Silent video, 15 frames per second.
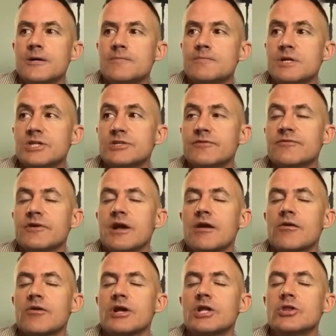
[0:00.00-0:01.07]
it's a
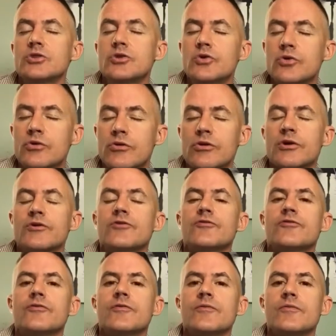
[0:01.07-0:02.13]
very
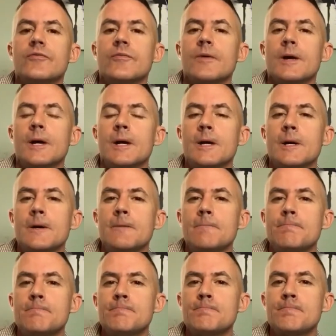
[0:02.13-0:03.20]
lucrative
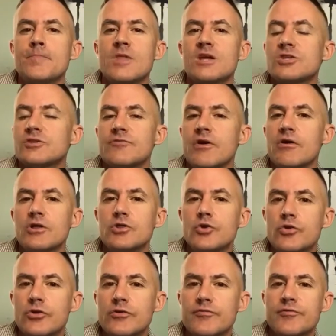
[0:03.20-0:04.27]

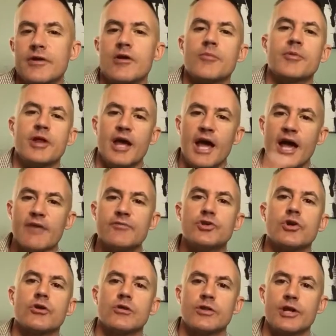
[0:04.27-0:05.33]
therapy to have in
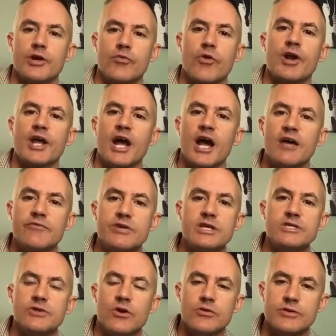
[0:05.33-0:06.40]
your clinic, running
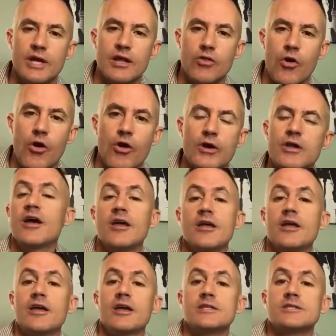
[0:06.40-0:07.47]
IVs all day long.
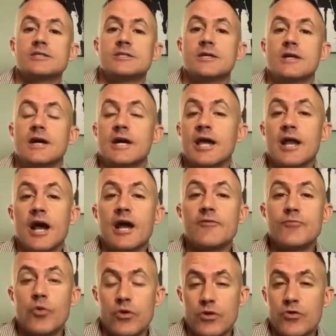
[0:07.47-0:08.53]
It's again, I
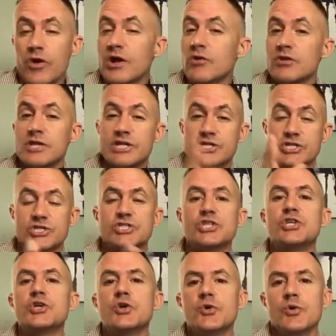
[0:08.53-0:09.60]
have greater allegiance to
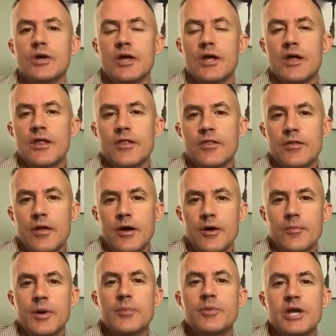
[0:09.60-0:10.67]
you,
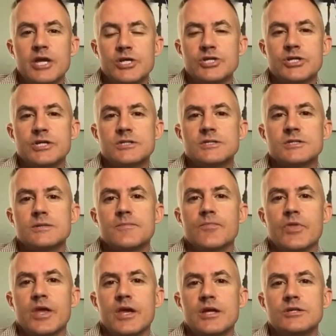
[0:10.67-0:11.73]
my patients,
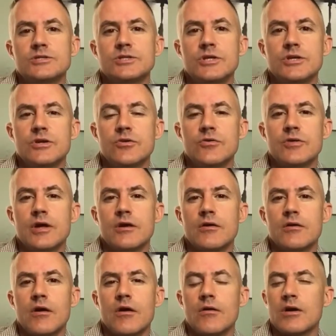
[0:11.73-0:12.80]
and to you that
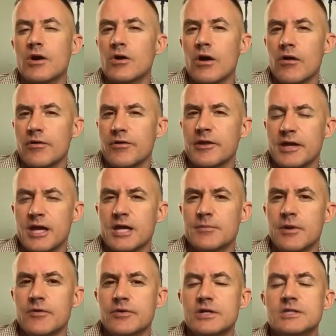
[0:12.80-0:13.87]
are thinking
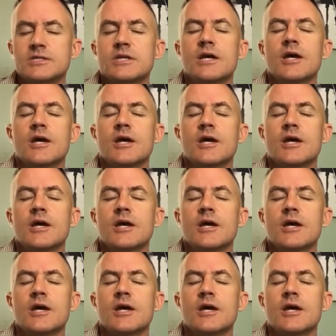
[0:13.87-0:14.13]
about this.